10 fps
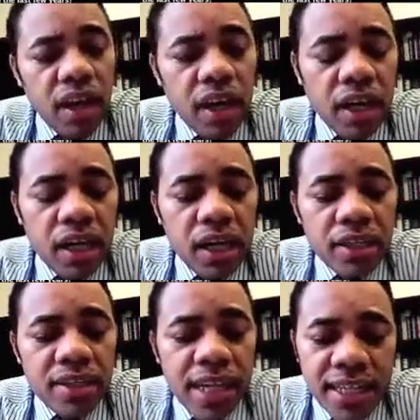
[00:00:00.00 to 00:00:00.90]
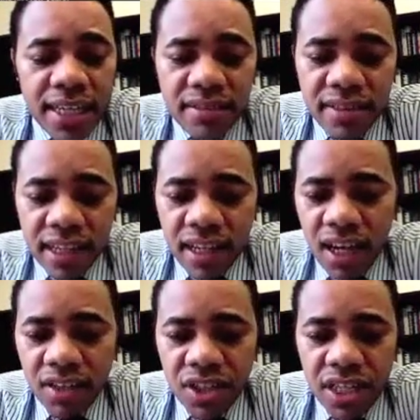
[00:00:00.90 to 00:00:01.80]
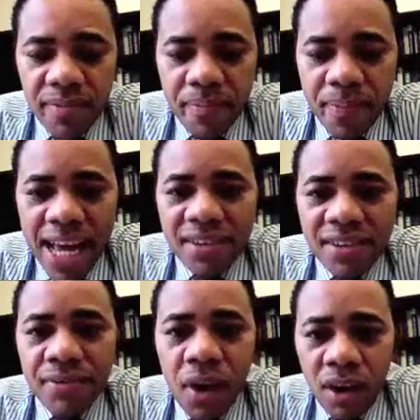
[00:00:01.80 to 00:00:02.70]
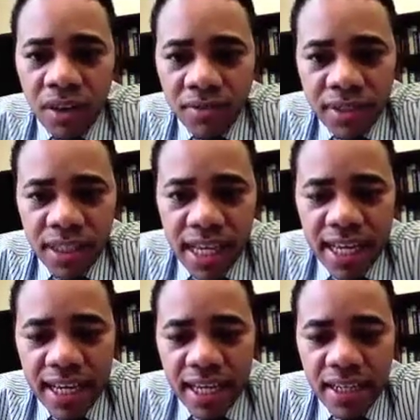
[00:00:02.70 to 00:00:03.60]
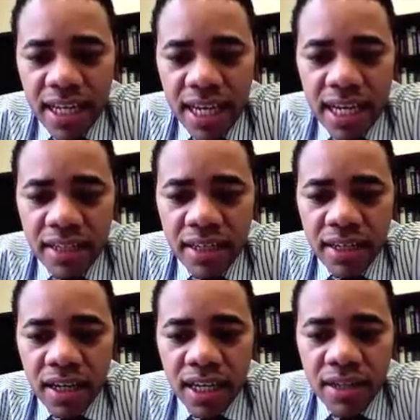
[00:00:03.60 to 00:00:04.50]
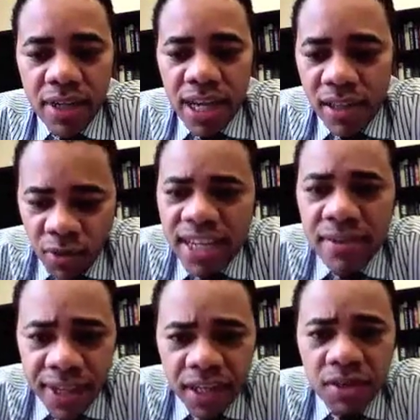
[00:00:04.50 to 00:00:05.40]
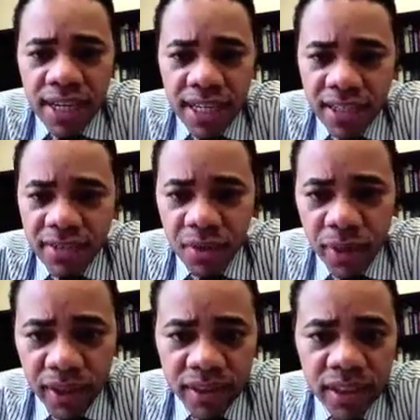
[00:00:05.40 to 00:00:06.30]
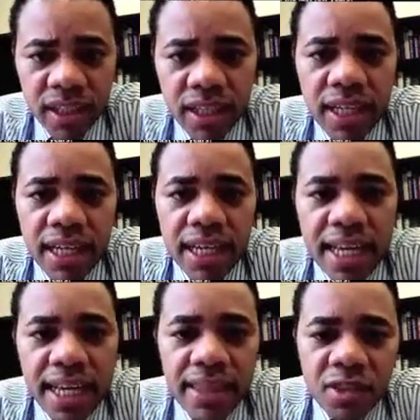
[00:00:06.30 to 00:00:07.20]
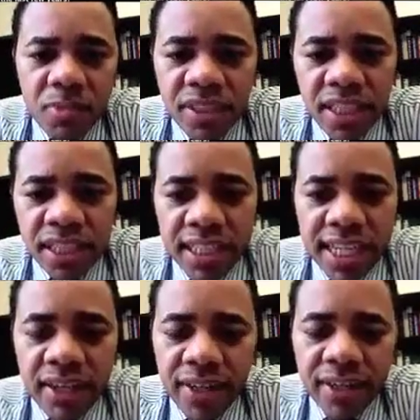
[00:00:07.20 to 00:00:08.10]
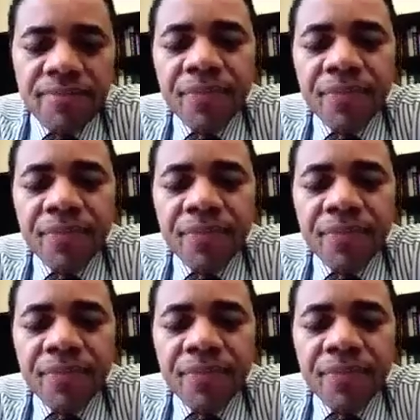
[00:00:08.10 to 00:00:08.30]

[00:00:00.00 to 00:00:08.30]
that gets psychology back involved and kind of reinvigorated, if you will, in this particular area.